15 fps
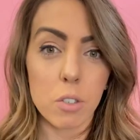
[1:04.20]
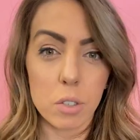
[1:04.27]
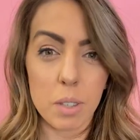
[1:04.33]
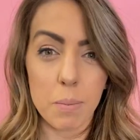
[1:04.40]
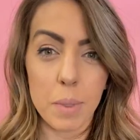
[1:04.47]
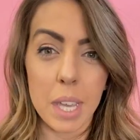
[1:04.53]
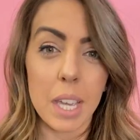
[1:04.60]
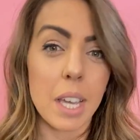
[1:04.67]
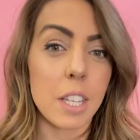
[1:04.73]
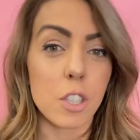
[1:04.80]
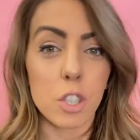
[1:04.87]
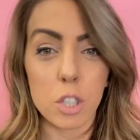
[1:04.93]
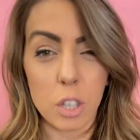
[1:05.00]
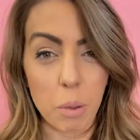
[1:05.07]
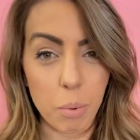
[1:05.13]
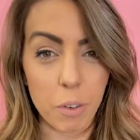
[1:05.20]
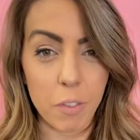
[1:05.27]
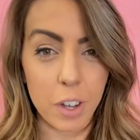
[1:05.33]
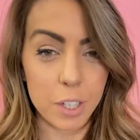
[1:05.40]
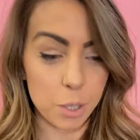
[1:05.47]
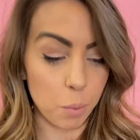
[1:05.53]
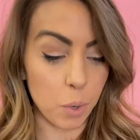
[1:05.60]
or something, it's super
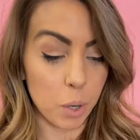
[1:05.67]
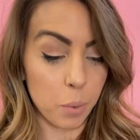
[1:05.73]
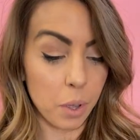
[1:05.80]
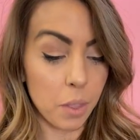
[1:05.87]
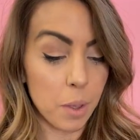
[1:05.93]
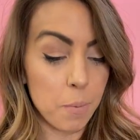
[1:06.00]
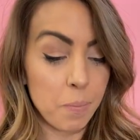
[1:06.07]
fun to work with.